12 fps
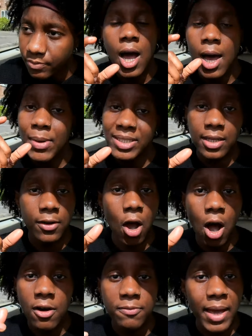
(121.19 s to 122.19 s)
I must have had
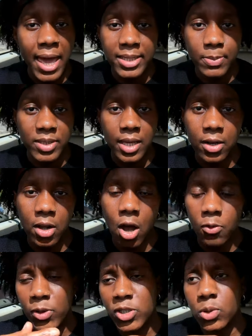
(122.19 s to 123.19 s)
half, my ex must
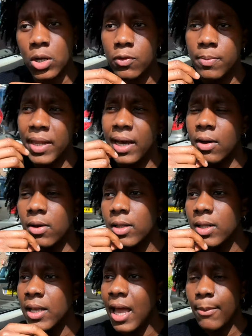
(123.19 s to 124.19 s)
half, went to her room now,
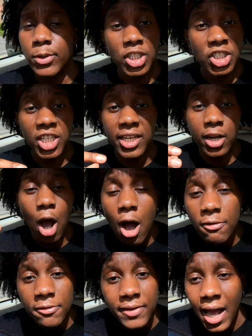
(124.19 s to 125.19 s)
and we're just chilling.
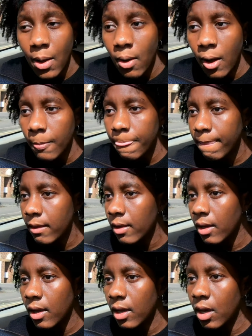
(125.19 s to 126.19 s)
Half an hour
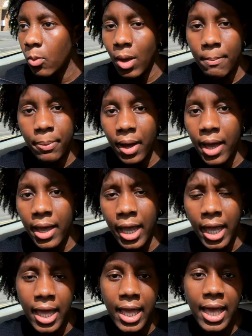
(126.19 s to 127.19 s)
went by
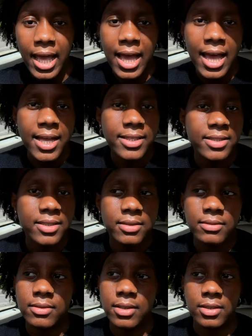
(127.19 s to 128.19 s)
and
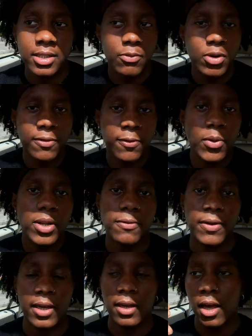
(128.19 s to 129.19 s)
didn't really feel
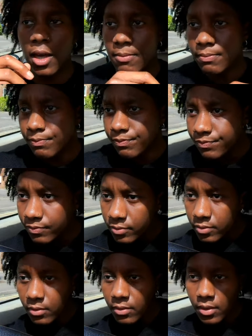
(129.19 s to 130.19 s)
anything.
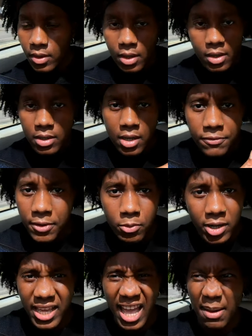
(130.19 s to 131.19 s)
Nothing
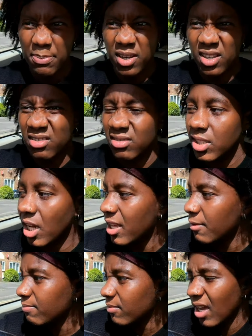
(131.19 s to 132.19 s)
really happened.
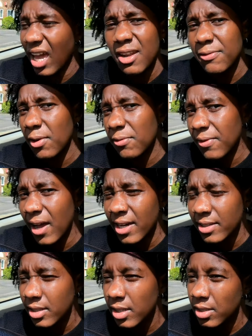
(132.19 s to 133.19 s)
I kind of felt
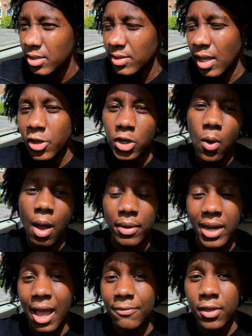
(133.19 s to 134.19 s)
fine. So I was like, you know what? I'm going
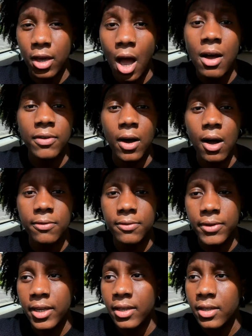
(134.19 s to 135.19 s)
to have the other half of
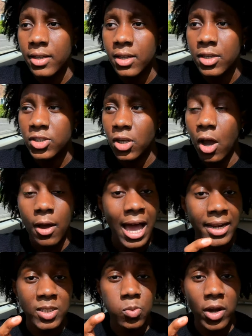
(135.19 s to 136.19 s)
it. So
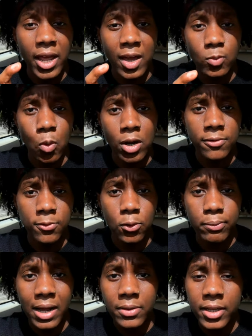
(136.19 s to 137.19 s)
at this point, I had one full
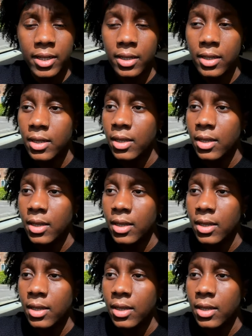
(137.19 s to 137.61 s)
brownie.